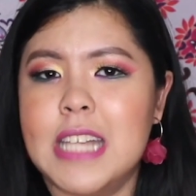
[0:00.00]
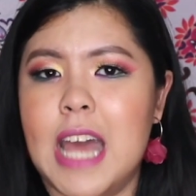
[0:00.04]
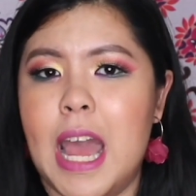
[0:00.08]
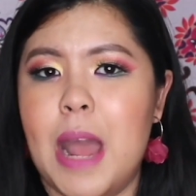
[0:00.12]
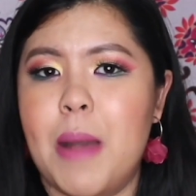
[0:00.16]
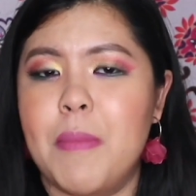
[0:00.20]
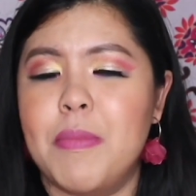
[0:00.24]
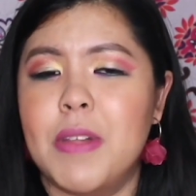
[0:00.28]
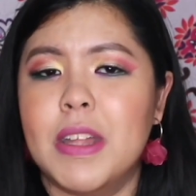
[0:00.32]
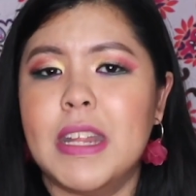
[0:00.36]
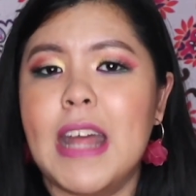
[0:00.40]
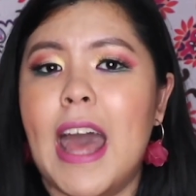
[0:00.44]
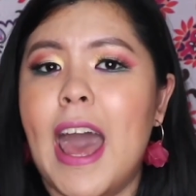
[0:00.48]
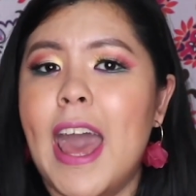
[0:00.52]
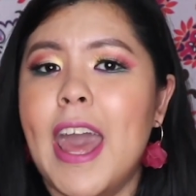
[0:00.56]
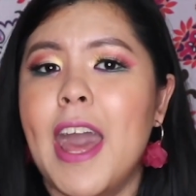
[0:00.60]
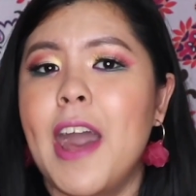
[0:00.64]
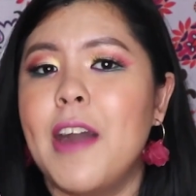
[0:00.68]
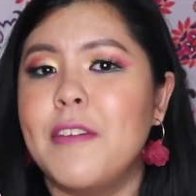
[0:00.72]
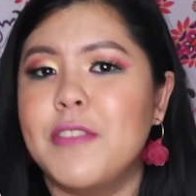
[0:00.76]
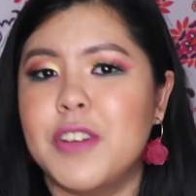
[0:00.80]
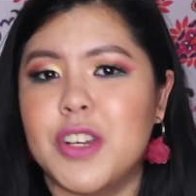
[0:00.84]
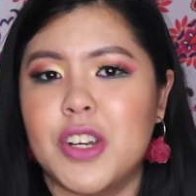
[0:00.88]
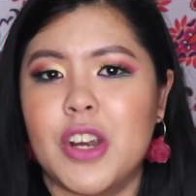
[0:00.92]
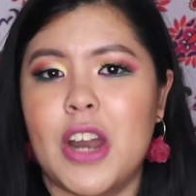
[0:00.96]
time that I
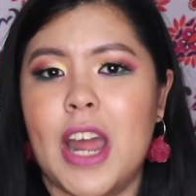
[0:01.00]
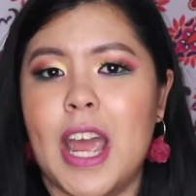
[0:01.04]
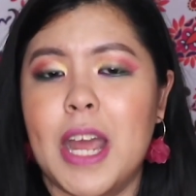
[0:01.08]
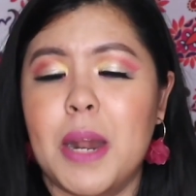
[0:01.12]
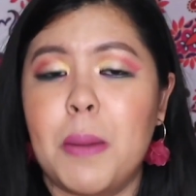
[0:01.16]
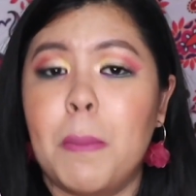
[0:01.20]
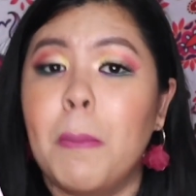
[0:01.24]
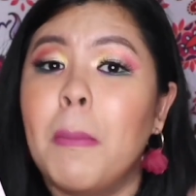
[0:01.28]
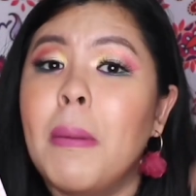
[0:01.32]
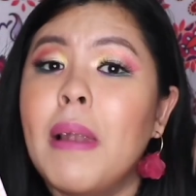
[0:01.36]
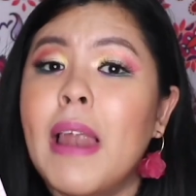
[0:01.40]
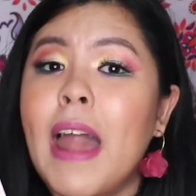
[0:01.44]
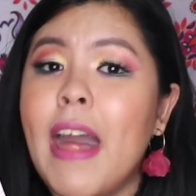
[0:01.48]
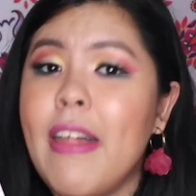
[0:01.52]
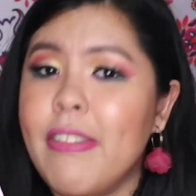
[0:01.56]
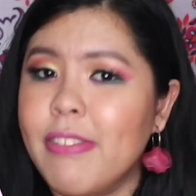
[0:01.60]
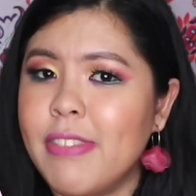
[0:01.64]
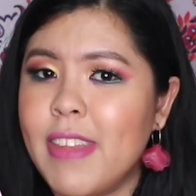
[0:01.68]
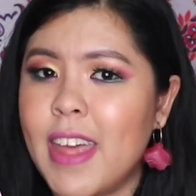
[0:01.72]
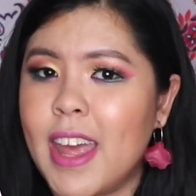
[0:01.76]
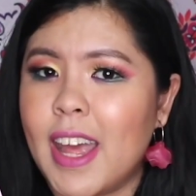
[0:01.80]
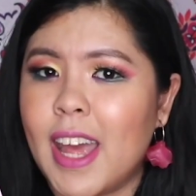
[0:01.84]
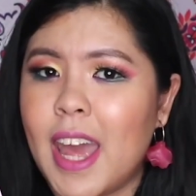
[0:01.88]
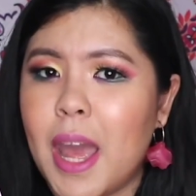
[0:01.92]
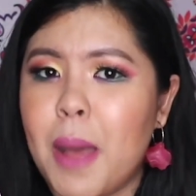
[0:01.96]
have tried
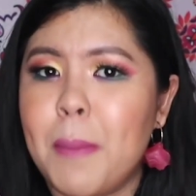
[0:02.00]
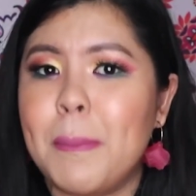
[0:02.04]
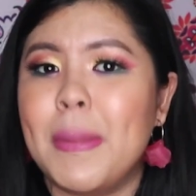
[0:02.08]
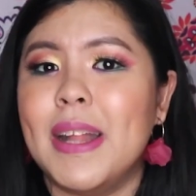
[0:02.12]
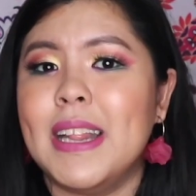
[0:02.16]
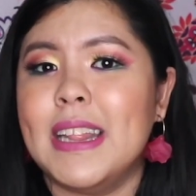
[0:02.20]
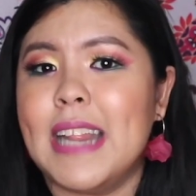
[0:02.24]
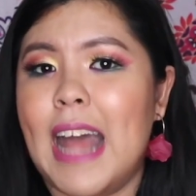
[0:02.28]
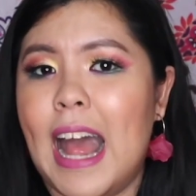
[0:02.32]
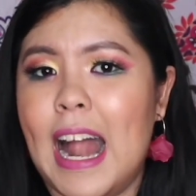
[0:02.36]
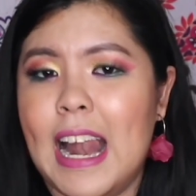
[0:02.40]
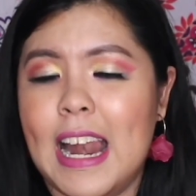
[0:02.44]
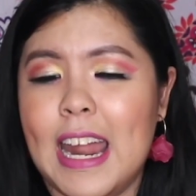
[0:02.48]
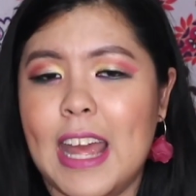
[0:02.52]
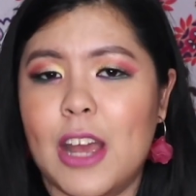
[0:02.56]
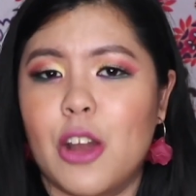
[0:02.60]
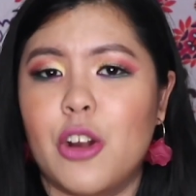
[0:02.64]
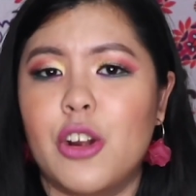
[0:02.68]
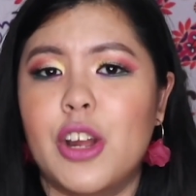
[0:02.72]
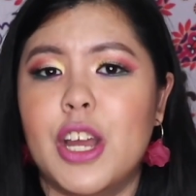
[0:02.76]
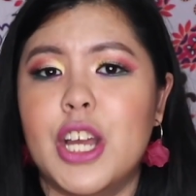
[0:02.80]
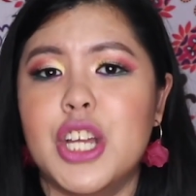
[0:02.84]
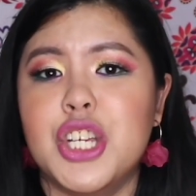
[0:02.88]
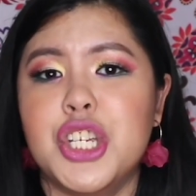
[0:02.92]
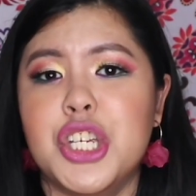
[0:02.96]
blending a metallic
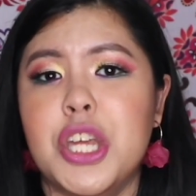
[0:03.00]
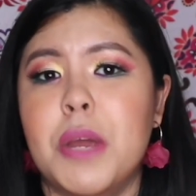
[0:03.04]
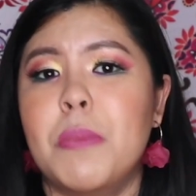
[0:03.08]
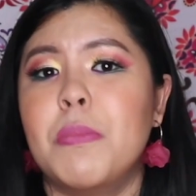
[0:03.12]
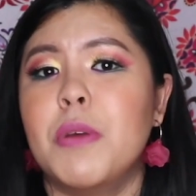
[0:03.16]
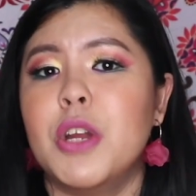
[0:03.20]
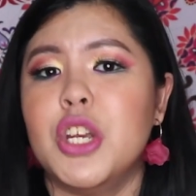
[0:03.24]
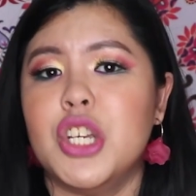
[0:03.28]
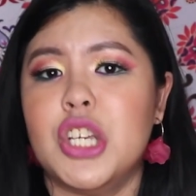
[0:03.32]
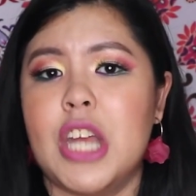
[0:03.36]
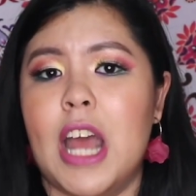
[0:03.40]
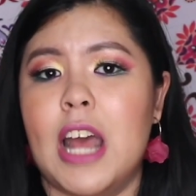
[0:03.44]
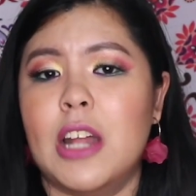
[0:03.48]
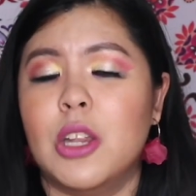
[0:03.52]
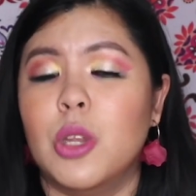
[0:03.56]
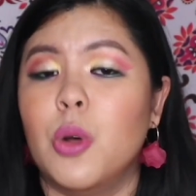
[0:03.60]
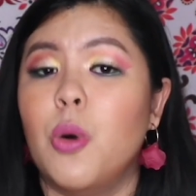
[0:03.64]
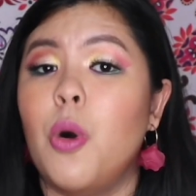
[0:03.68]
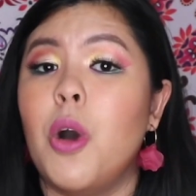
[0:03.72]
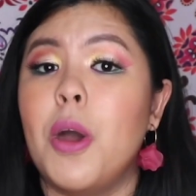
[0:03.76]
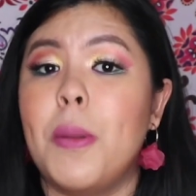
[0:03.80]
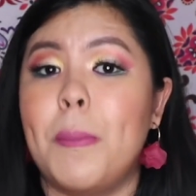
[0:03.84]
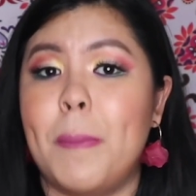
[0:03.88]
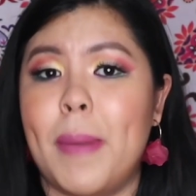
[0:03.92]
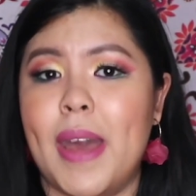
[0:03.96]
or a shimmer
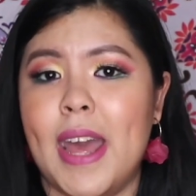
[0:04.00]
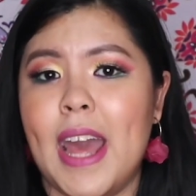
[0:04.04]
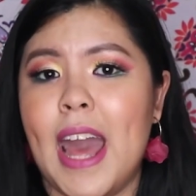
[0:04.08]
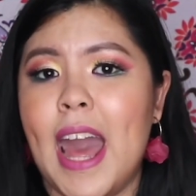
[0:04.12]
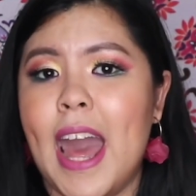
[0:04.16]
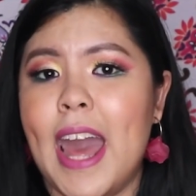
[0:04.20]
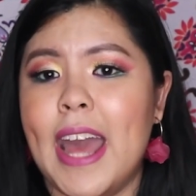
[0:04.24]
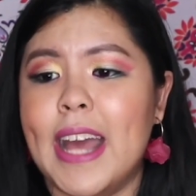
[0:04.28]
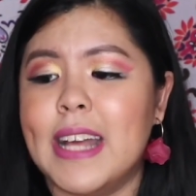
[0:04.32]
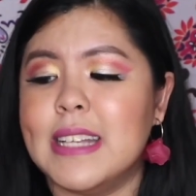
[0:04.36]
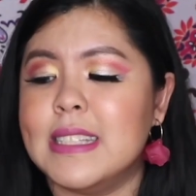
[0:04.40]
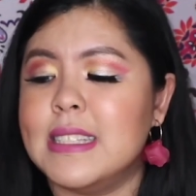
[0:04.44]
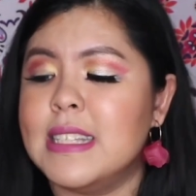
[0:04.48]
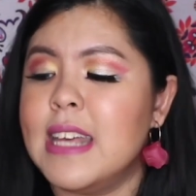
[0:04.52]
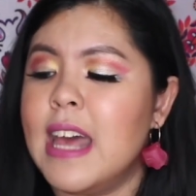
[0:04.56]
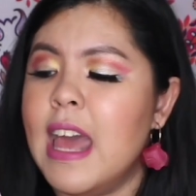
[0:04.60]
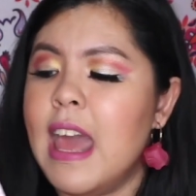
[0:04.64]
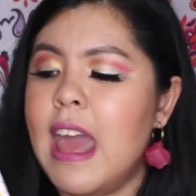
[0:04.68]
shadow on my eyes.